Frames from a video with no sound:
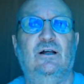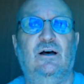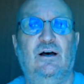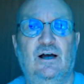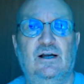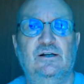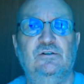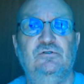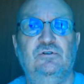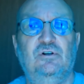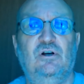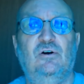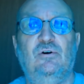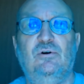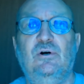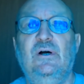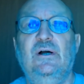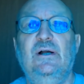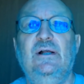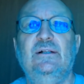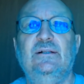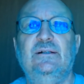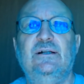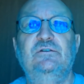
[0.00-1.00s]
Law. So
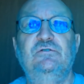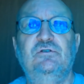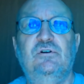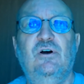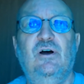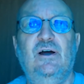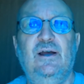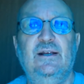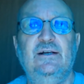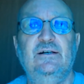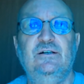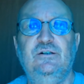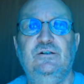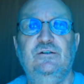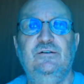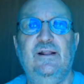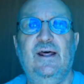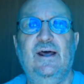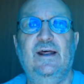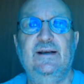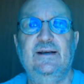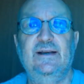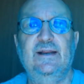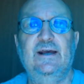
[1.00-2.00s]
let's go ahead and do
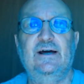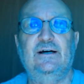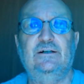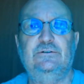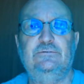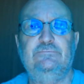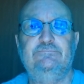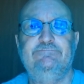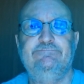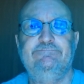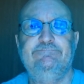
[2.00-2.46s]
that now.